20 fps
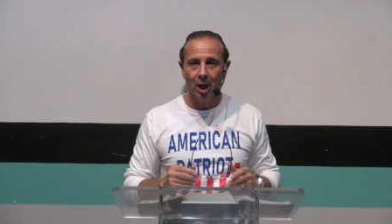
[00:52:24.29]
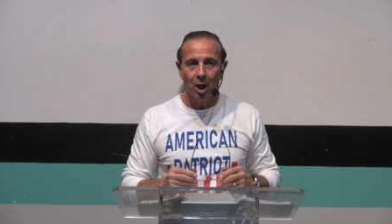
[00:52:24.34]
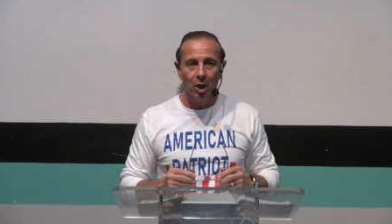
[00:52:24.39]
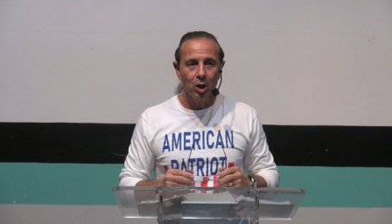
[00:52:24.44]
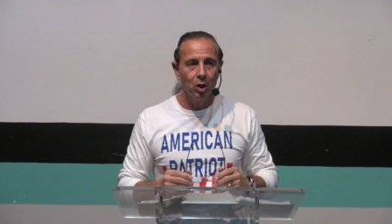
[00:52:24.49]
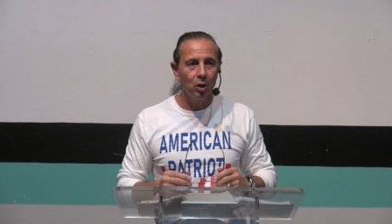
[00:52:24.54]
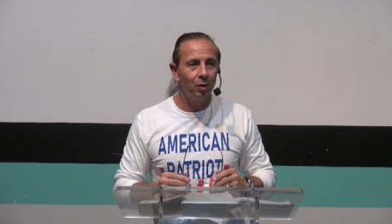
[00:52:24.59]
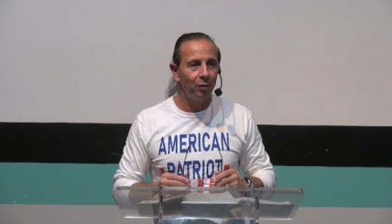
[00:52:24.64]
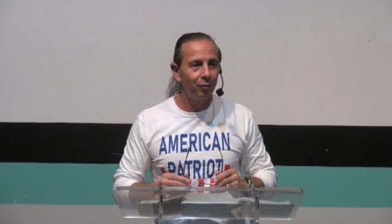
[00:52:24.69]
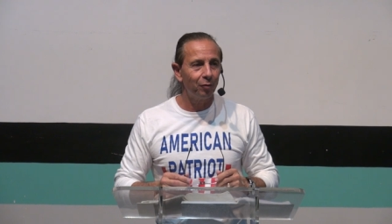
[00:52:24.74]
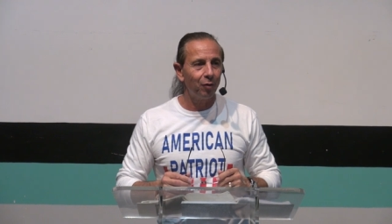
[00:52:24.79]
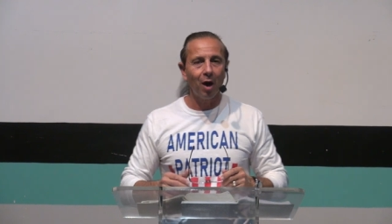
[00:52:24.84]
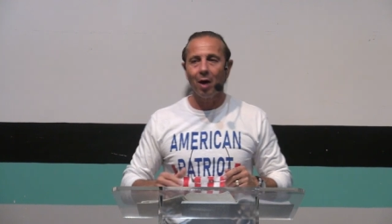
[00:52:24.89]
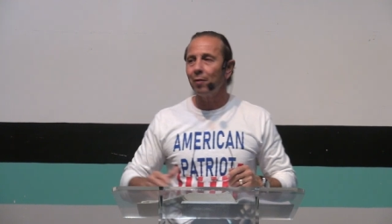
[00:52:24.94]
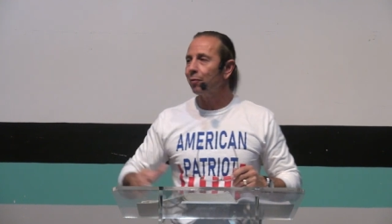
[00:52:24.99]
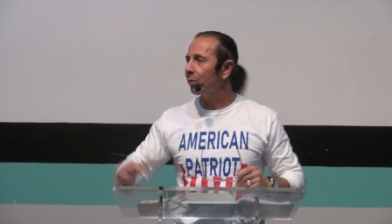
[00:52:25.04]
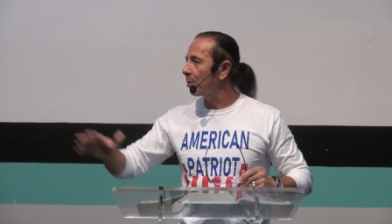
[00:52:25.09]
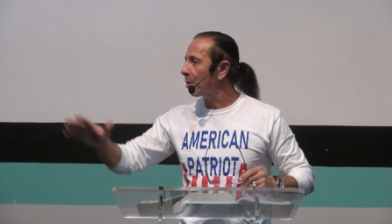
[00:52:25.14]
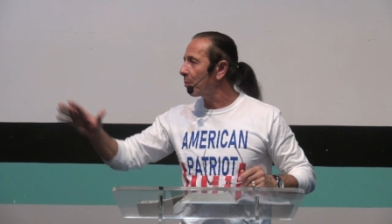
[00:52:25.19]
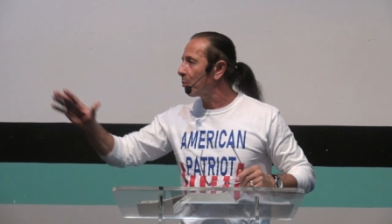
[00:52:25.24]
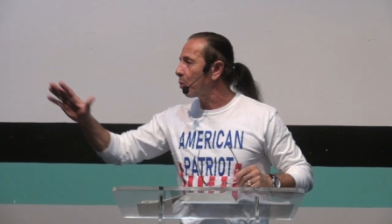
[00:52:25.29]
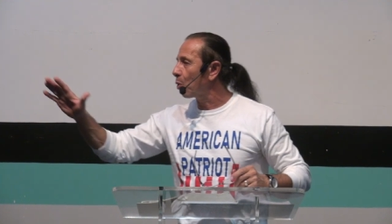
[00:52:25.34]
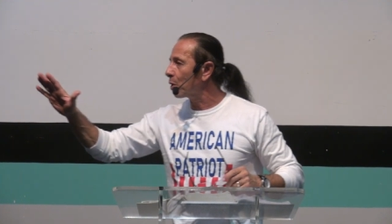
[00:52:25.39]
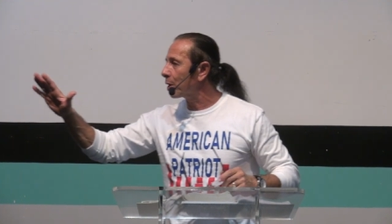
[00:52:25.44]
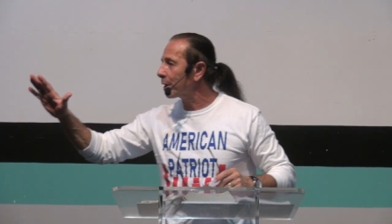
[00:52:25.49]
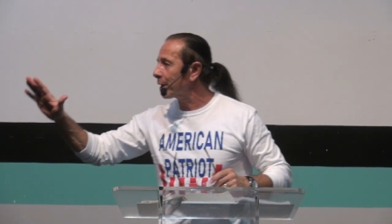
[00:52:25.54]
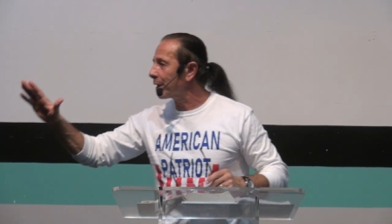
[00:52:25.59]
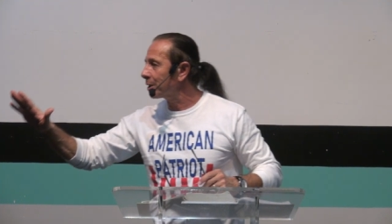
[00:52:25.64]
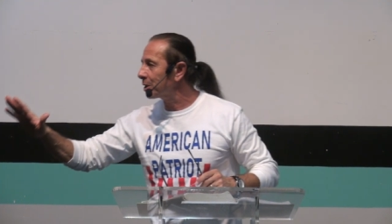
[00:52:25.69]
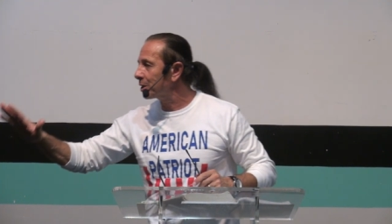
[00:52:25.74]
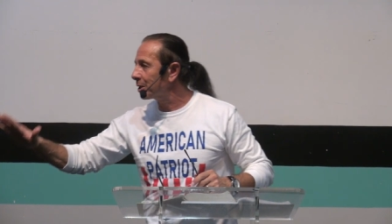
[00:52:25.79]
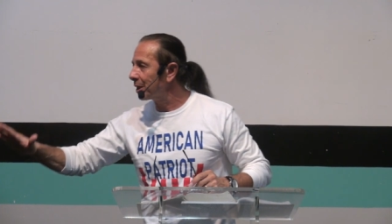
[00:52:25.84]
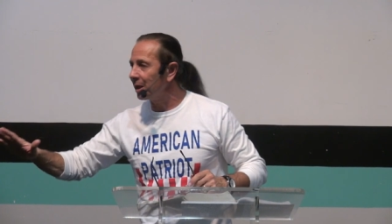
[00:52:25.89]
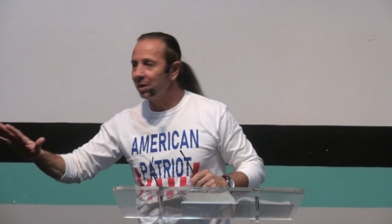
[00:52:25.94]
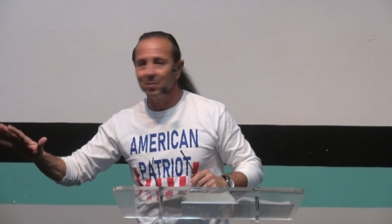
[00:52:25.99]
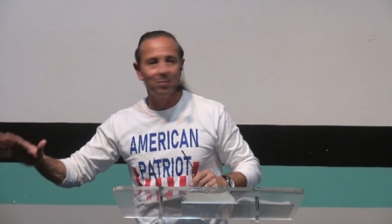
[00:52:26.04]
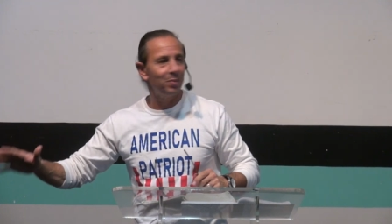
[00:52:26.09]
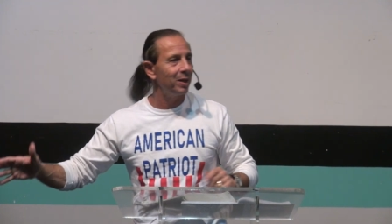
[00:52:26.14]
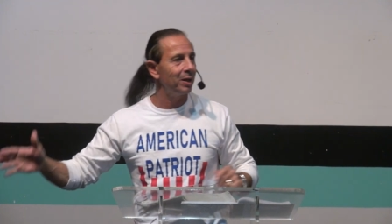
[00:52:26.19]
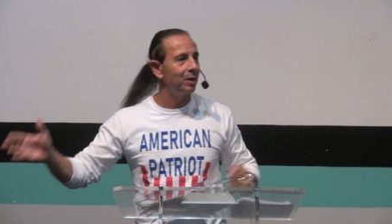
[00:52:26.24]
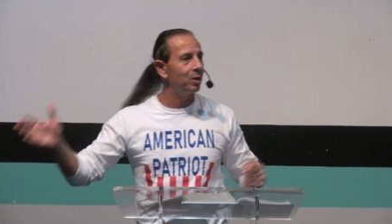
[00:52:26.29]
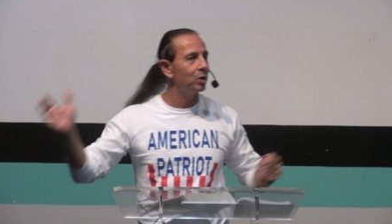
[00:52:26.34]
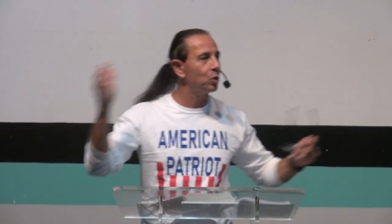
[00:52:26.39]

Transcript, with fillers: You can fall from a born again state of being